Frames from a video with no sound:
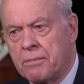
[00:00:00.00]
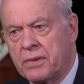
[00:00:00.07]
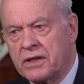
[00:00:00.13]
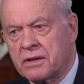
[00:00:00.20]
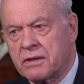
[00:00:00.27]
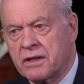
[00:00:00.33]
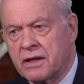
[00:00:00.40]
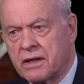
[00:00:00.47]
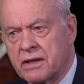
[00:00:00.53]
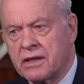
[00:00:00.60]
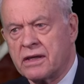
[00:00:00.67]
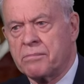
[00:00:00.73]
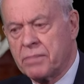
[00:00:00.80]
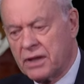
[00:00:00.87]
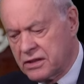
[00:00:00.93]
But,
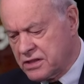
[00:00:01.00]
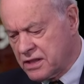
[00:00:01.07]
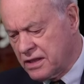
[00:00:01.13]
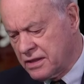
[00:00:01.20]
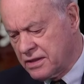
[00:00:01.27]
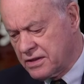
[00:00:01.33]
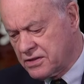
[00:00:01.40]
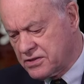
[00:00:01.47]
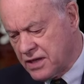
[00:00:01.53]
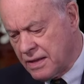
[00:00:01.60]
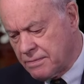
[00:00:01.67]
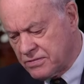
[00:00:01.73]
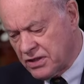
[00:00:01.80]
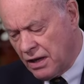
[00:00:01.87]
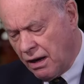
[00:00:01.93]
but at the
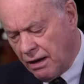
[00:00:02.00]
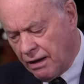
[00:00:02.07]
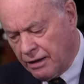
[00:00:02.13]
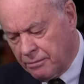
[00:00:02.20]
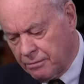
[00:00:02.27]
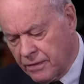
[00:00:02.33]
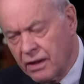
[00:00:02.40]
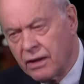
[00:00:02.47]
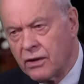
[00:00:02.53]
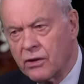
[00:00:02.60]
same time,